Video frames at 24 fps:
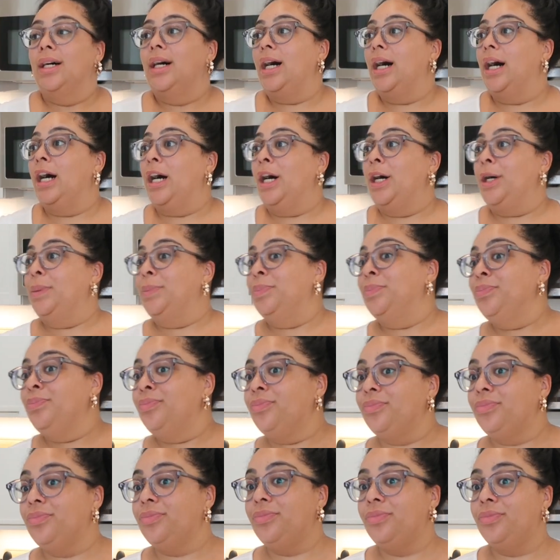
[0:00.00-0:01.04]

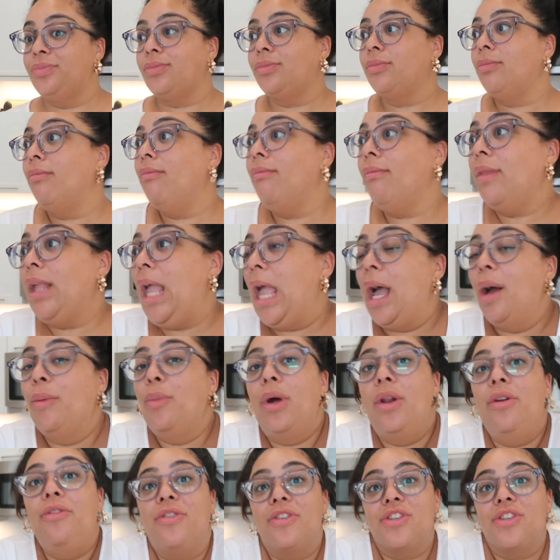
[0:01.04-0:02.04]
I'm waiting